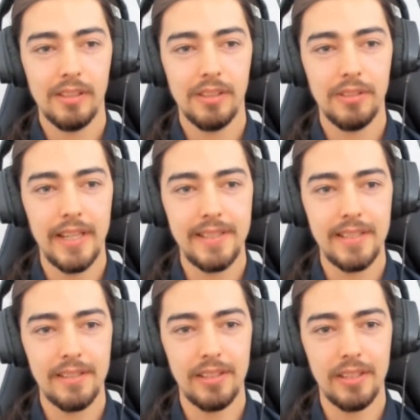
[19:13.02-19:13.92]

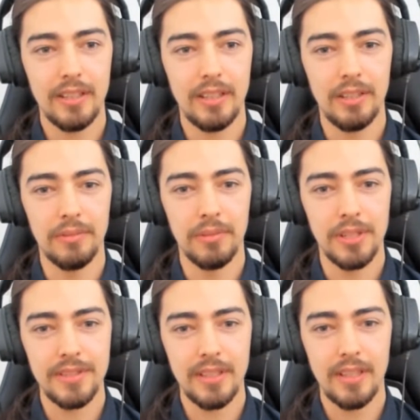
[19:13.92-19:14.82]
creating the
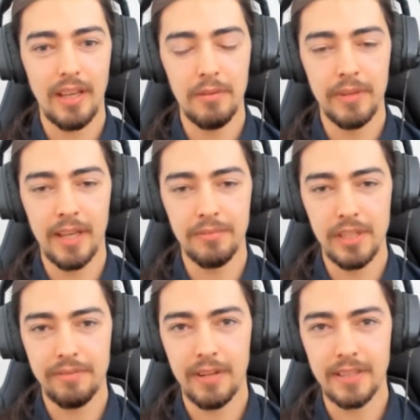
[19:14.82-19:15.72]
roster, I mean, we had
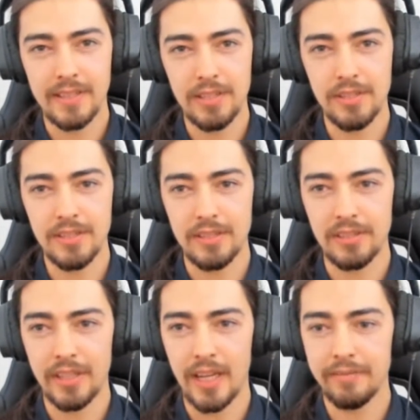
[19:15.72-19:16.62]
really frank decisions as a
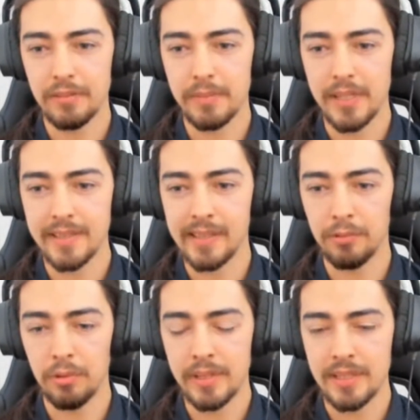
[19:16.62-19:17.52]
staff, and basically
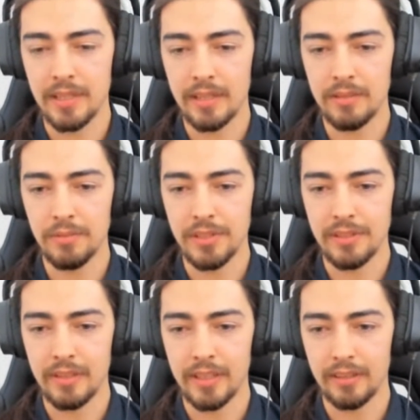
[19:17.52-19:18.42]
what we decided was that